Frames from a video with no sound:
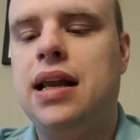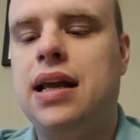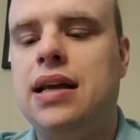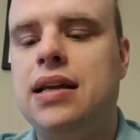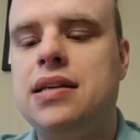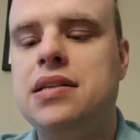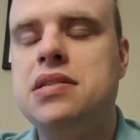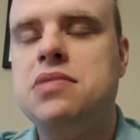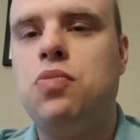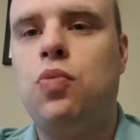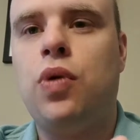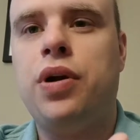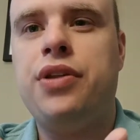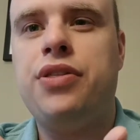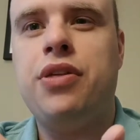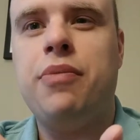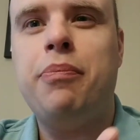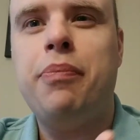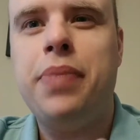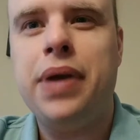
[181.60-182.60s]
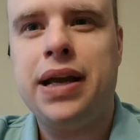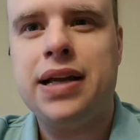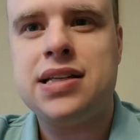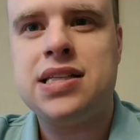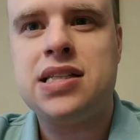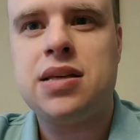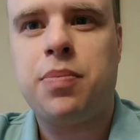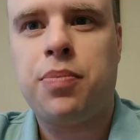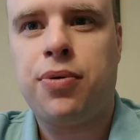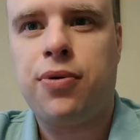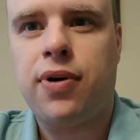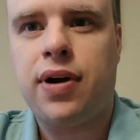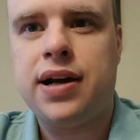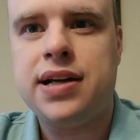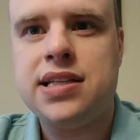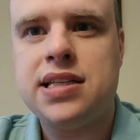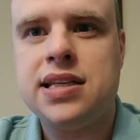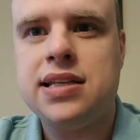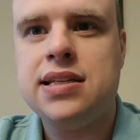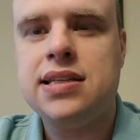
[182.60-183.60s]
it is one of the biggest
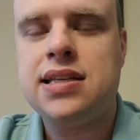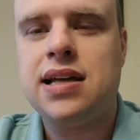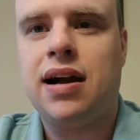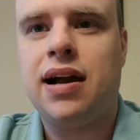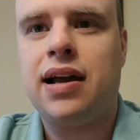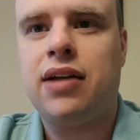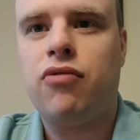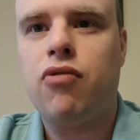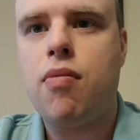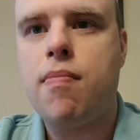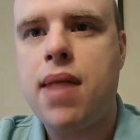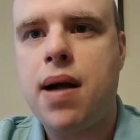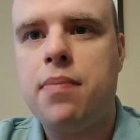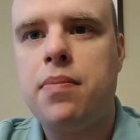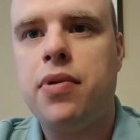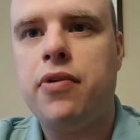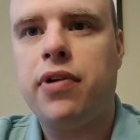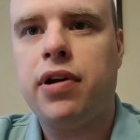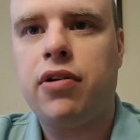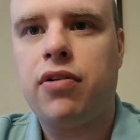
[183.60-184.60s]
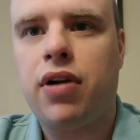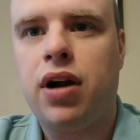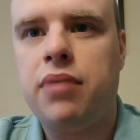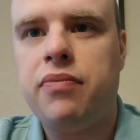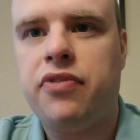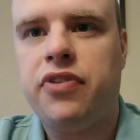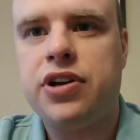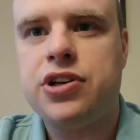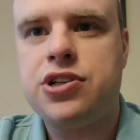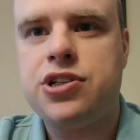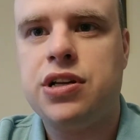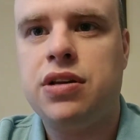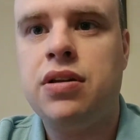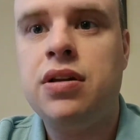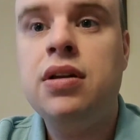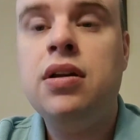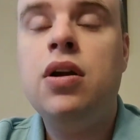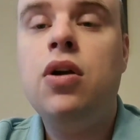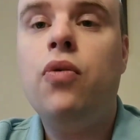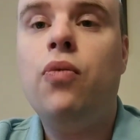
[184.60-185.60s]
surprises I can remember in crime
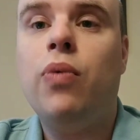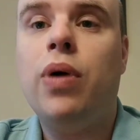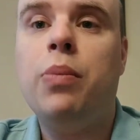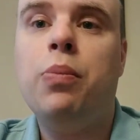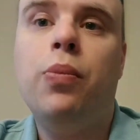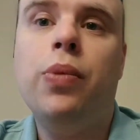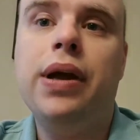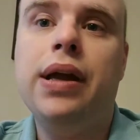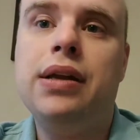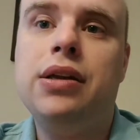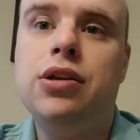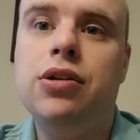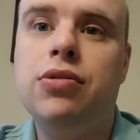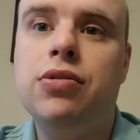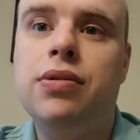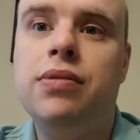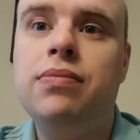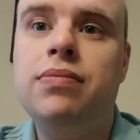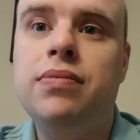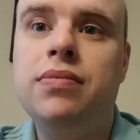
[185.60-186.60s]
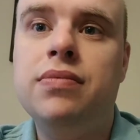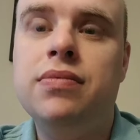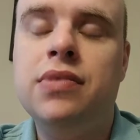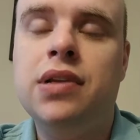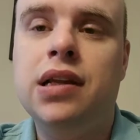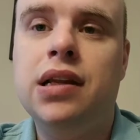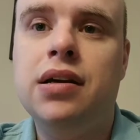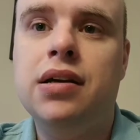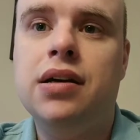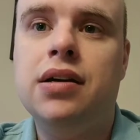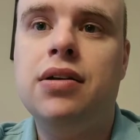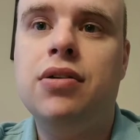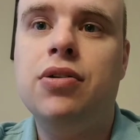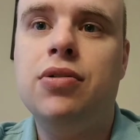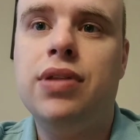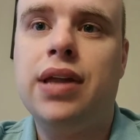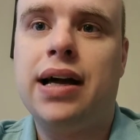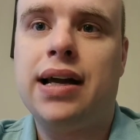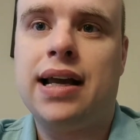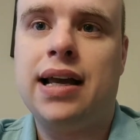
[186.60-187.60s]
fiction when we do learn
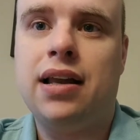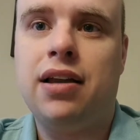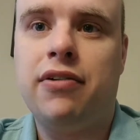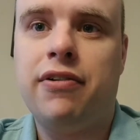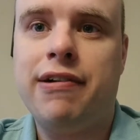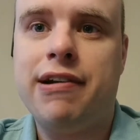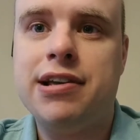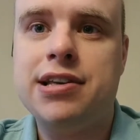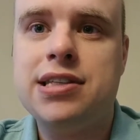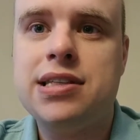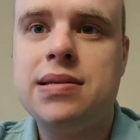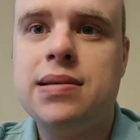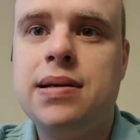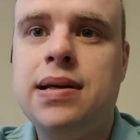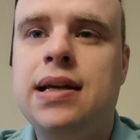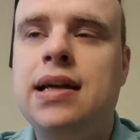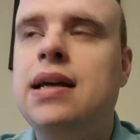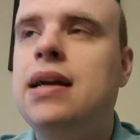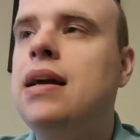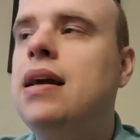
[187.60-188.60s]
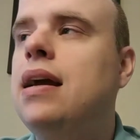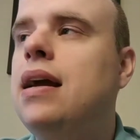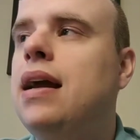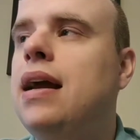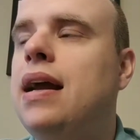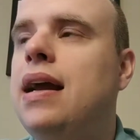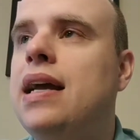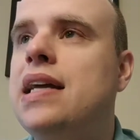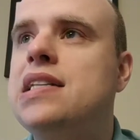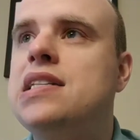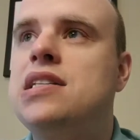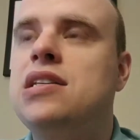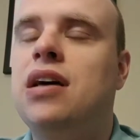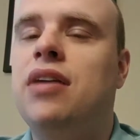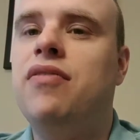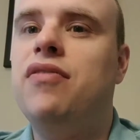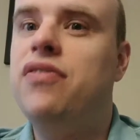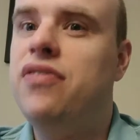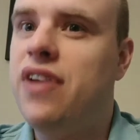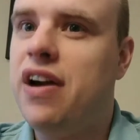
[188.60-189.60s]
who that killer is. It's
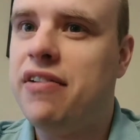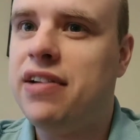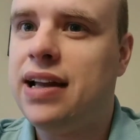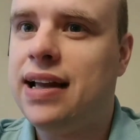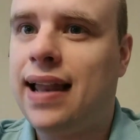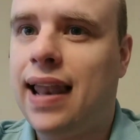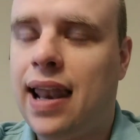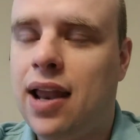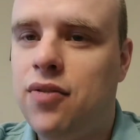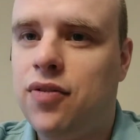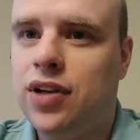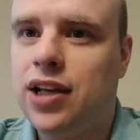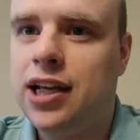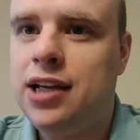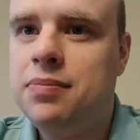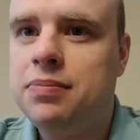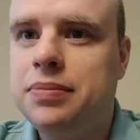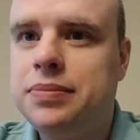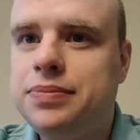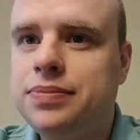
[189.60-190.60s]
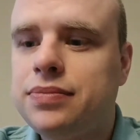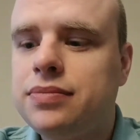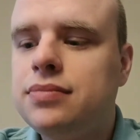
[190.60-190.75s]
done very cleverly,